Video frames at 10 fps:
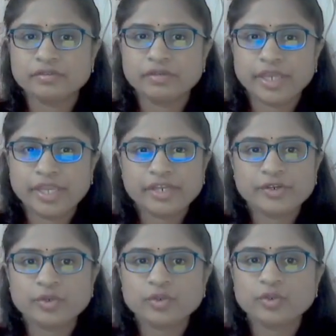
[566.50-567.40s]

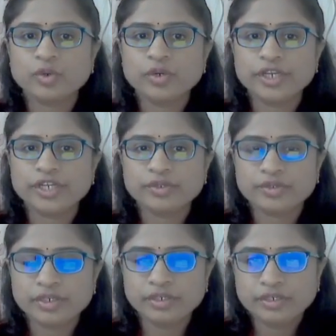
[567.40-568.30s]
air to go into
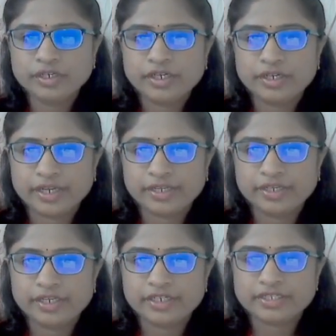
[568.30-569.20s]
the
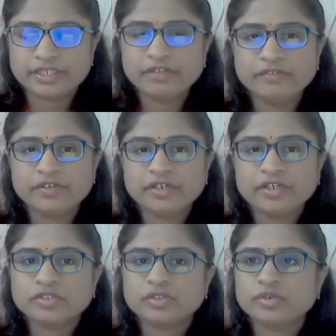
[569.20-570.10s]
trachea itself.
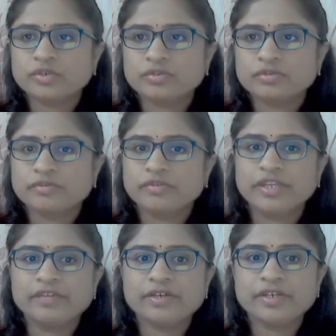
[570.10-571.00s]
So
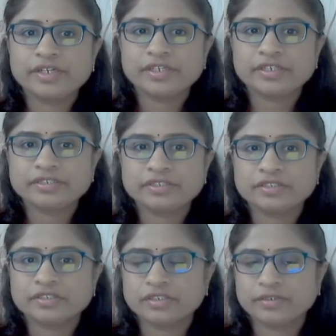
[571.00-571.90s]
whenever it
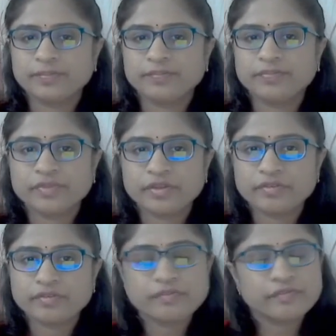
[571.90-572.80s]
is
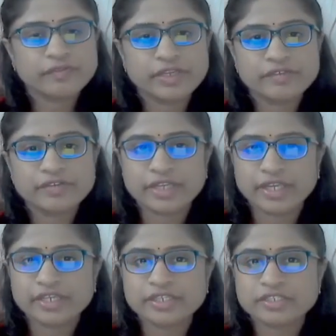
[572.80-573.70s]
whenever
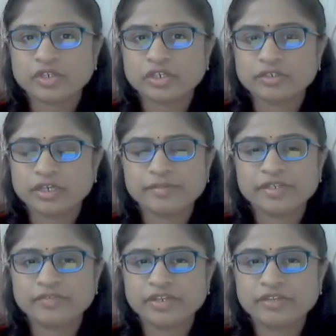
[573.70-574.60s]
air is not,
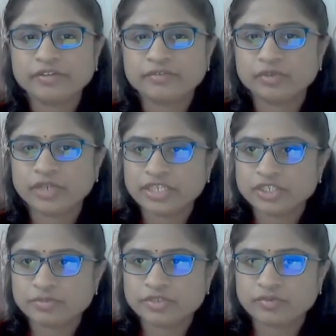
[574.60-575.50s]
whenever food
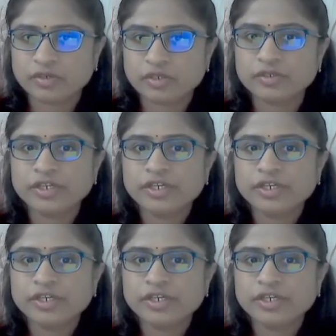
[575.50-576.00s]
has to be swallowed,